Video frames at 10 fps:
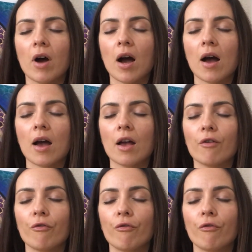5,
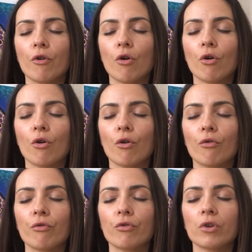4,
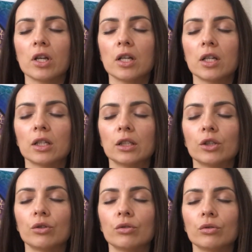3,
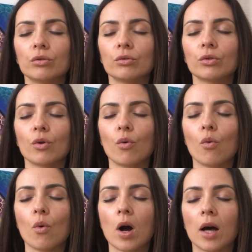2,
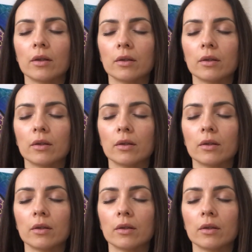1.